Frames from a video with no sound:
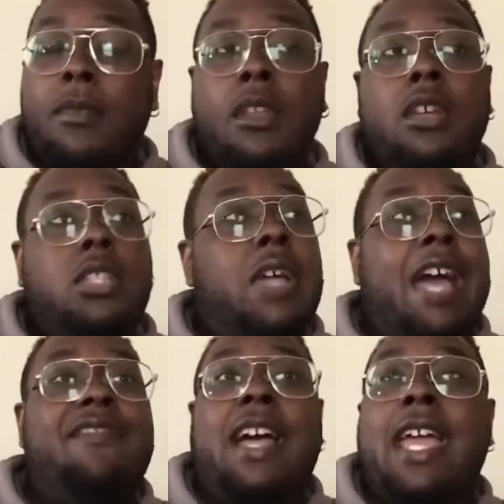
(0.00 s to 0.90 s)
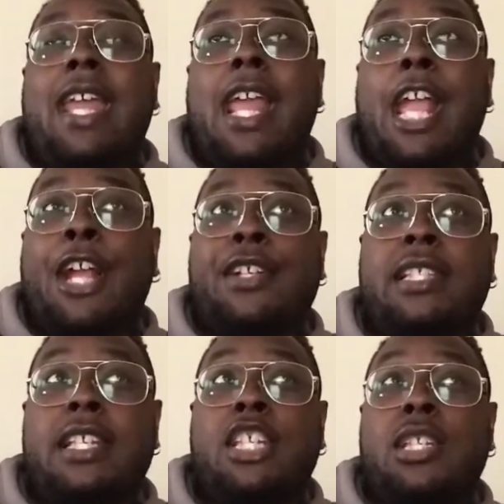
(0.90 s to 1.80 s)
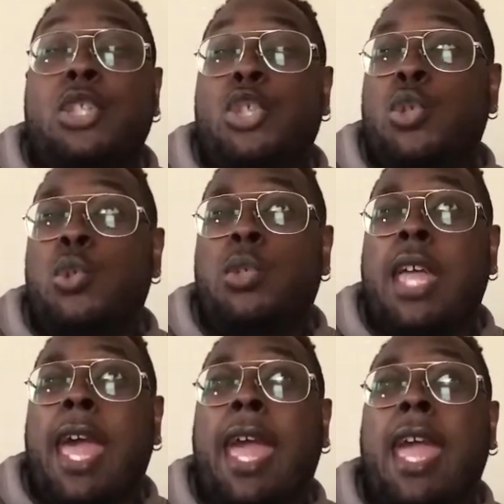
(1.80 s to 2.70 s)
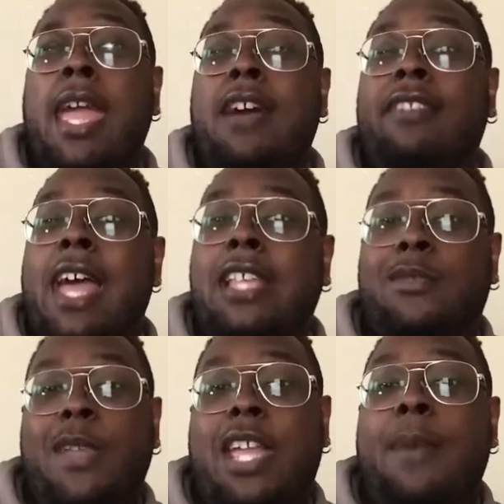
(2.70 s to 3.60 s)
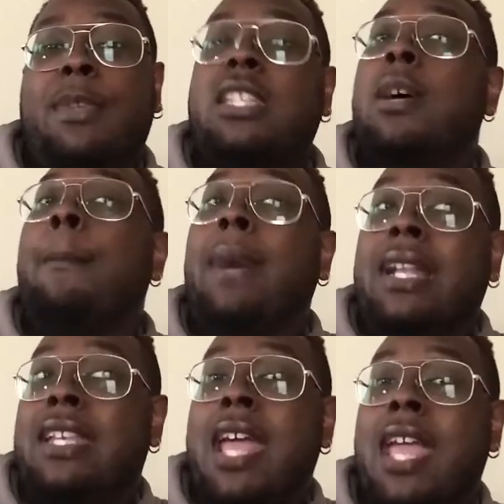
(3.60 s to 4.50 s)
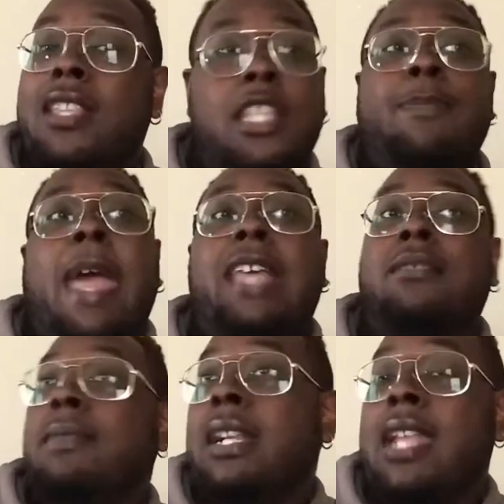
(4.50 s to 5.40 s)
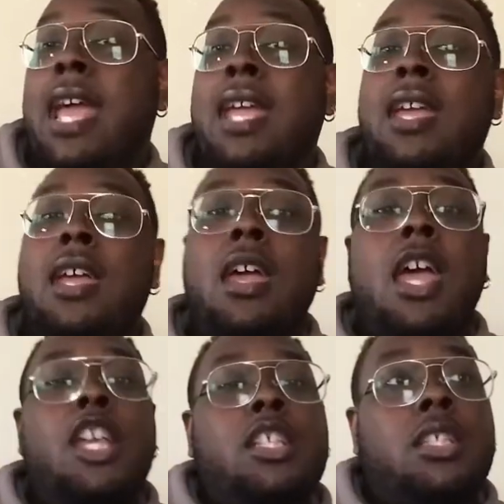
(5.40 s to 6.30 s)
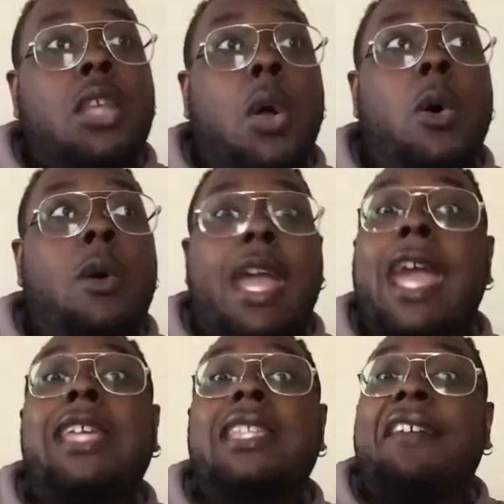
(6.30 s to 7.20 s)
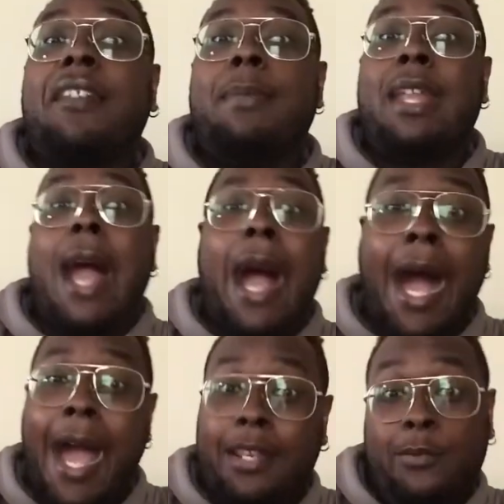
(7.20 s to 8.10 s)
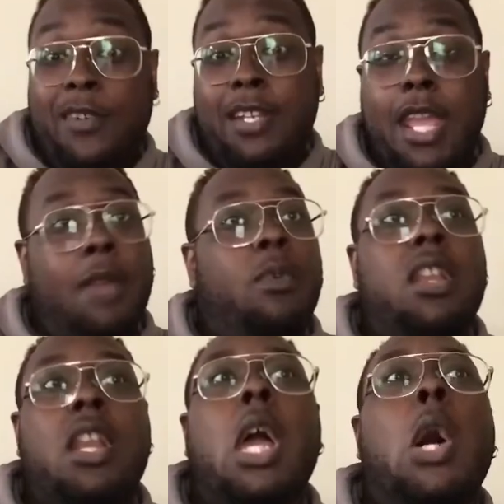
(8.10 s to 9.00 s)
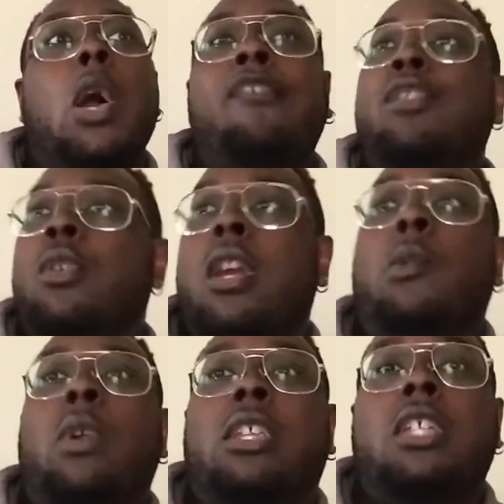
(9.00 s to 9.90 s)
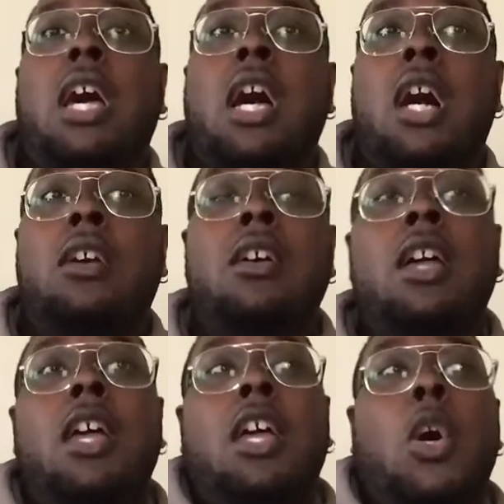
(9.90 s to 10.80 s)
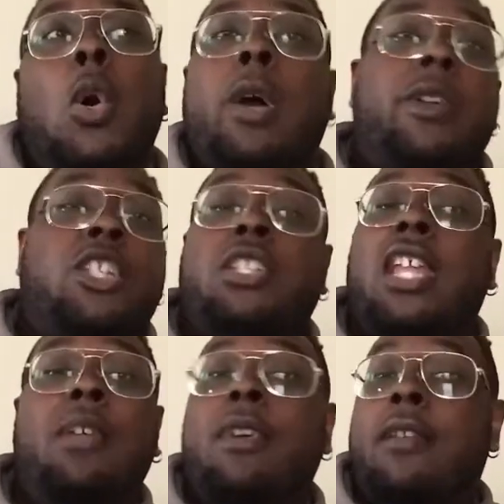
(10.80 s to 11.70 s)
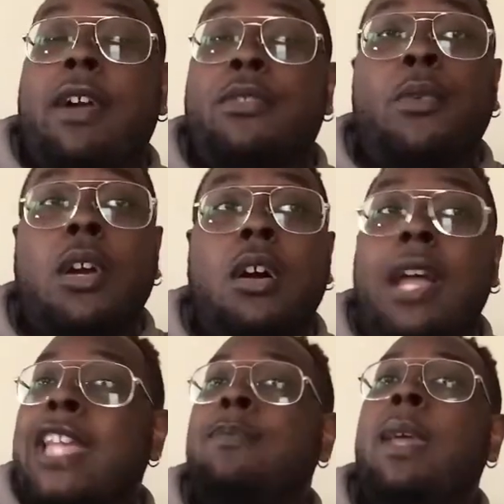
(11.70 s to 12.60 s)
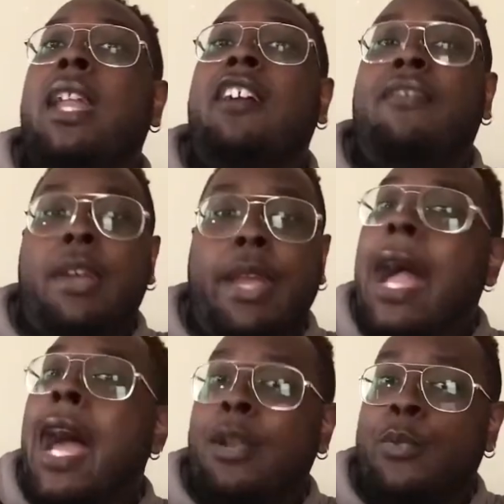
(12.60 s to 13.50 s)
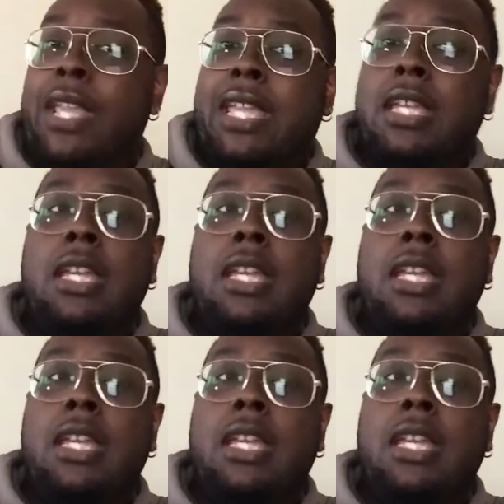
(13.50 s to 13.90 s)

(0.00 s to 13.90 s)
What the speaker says: So I've not had air since Tuesday of last week up until Monday, this past Monday. So it's definitely been a hot one. And we know if you're in Wichita or just anywhere around the world, it's been a very hot week.